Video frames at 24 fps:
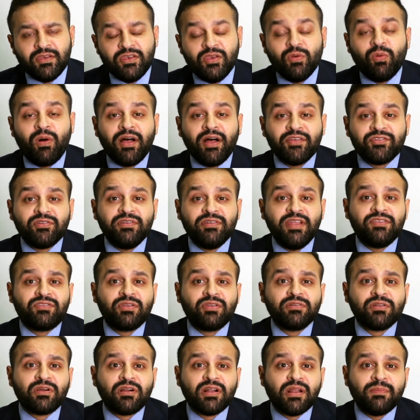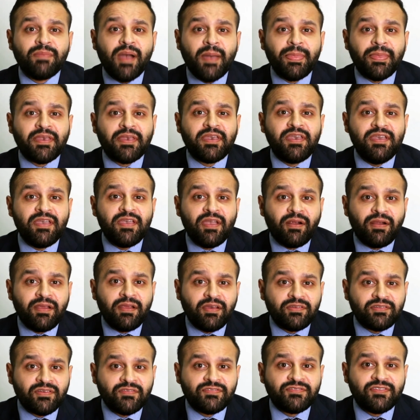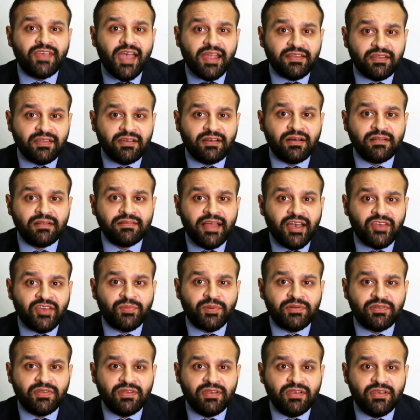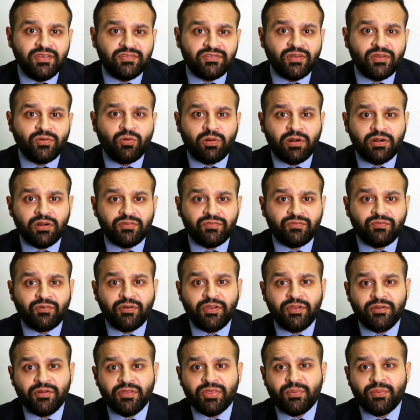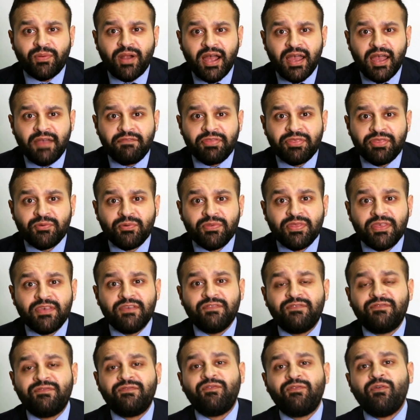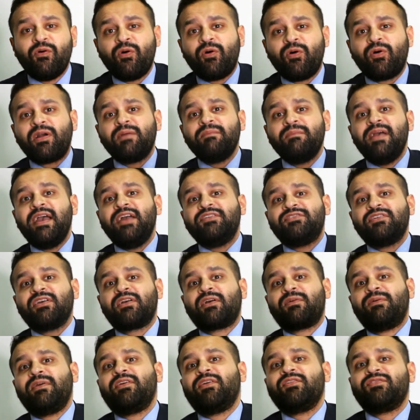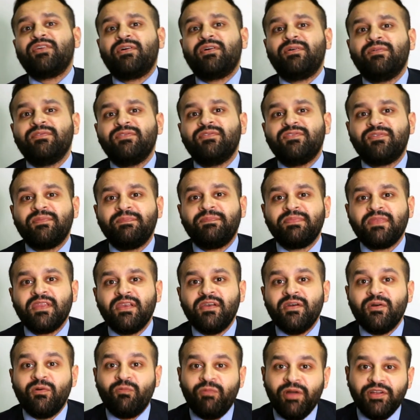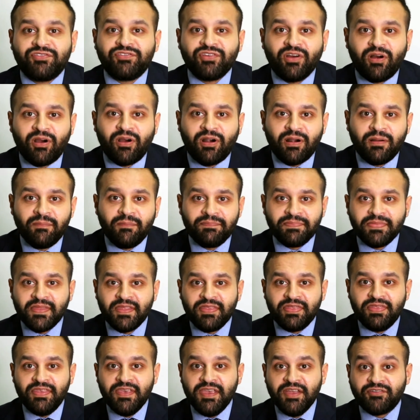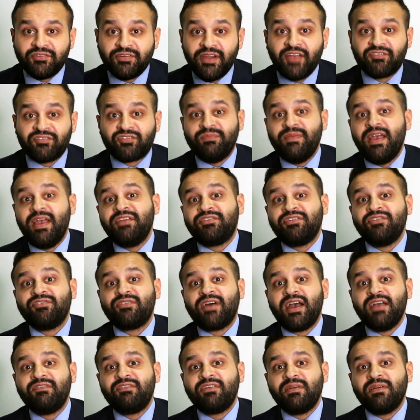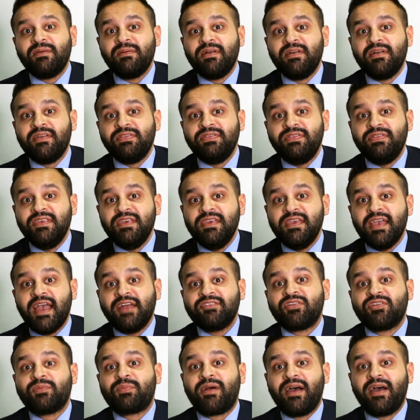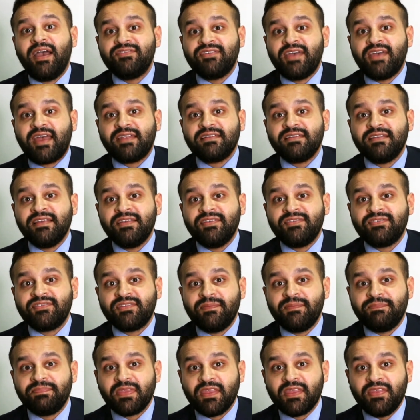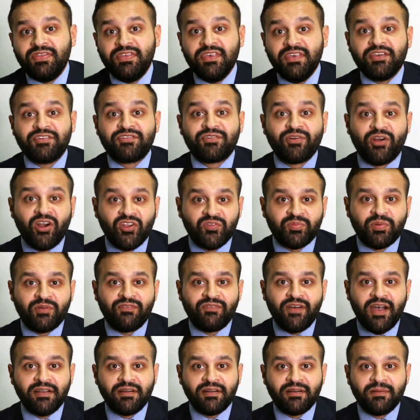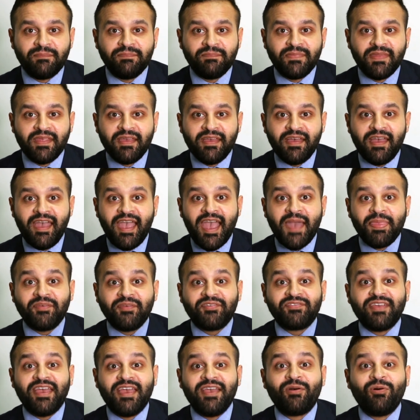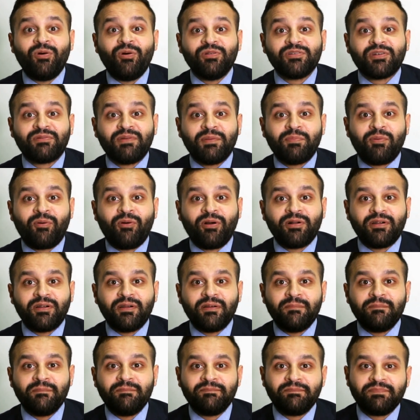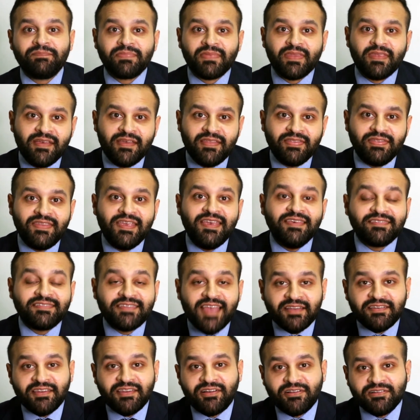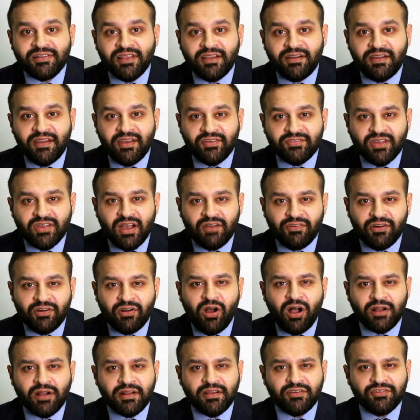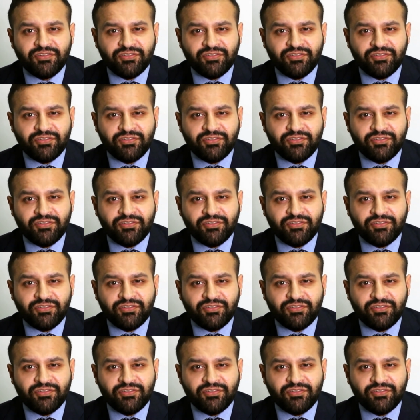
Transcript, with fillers: You also need to learn about the key areas of technical expertise in order for you to thrive through the four major career zones, which are the transformation driver, the enterprise analyst, the assurance provider, and the stakeholder reporter. These technical areas cover audit